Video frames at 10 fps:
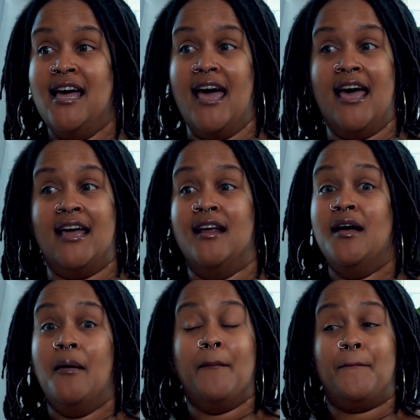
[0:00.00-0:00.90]
And
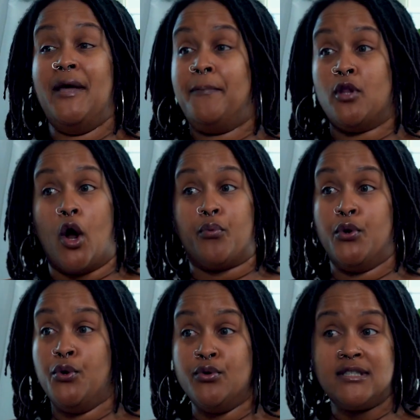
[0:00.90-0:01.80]
people are
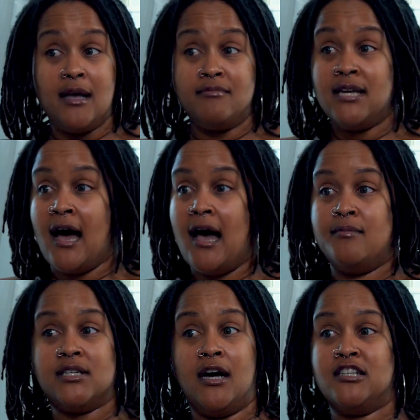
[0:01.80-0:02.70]
rude sometimes.